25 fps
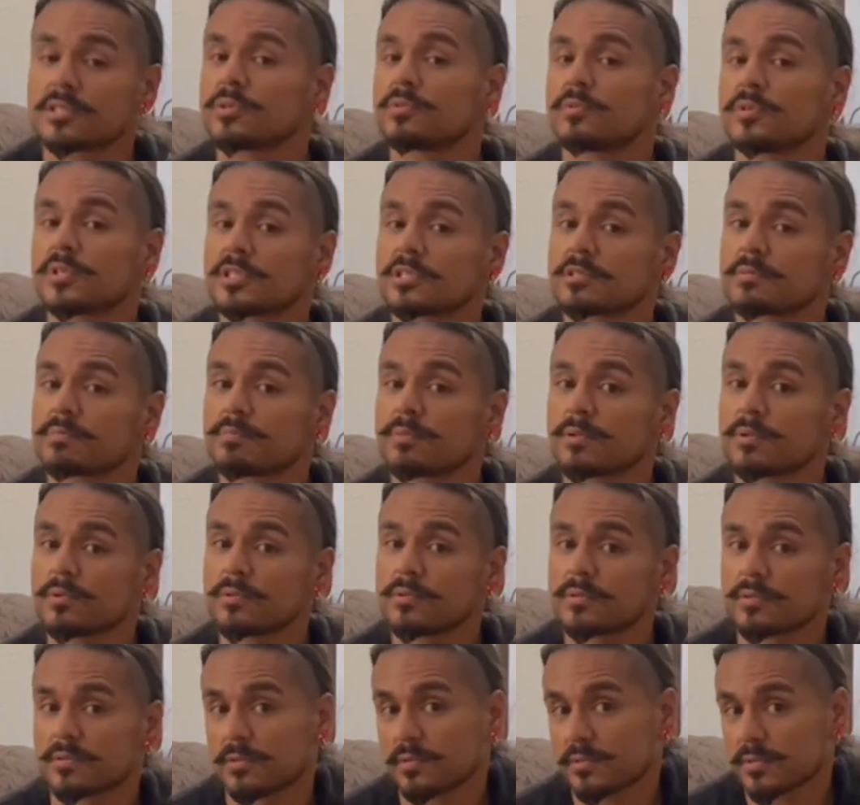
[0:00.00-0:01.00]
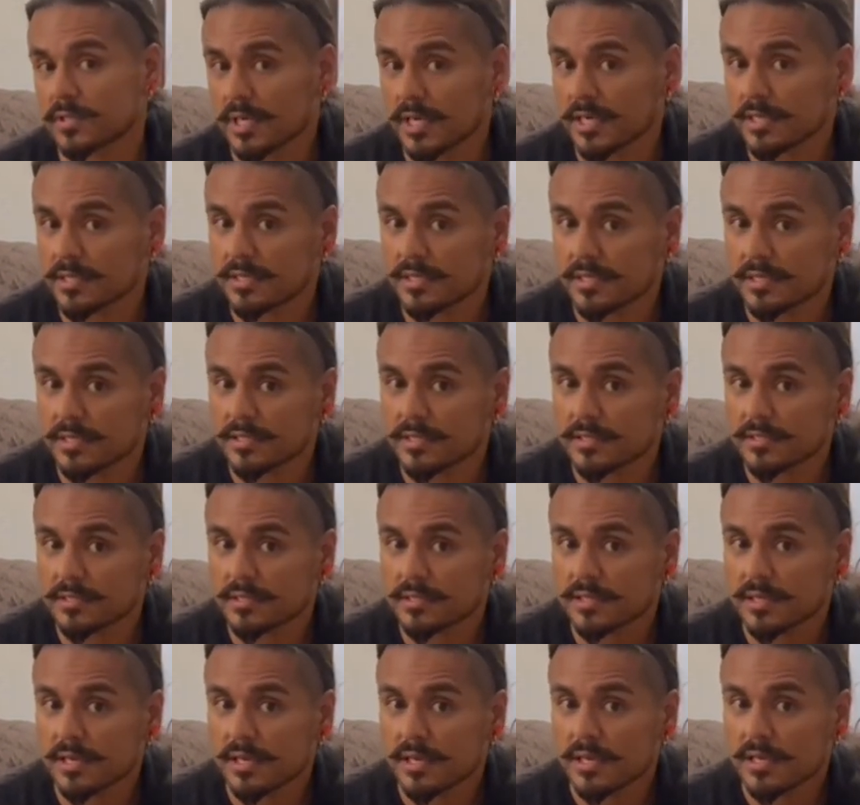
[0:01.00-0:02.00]
to explore those ideas,
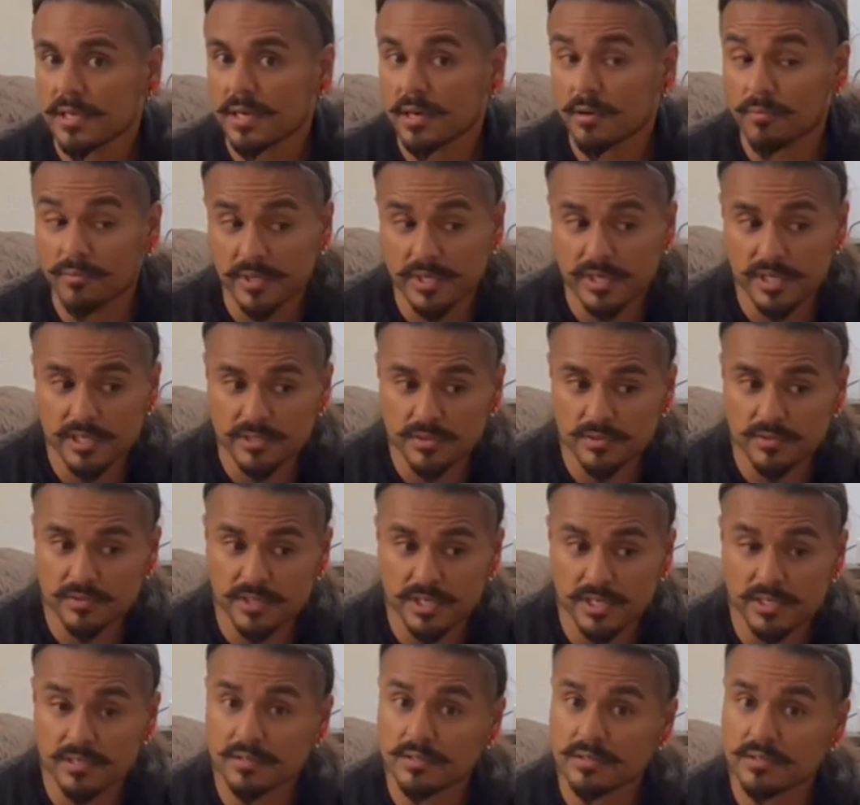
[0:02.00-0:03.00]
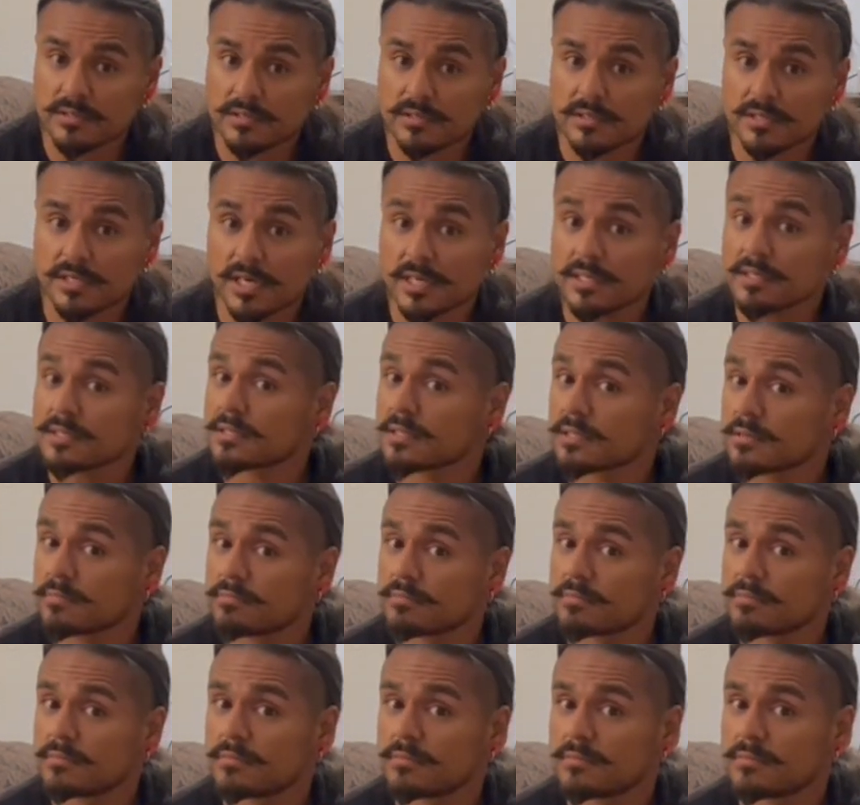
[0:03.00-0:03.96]
and we get to then test them.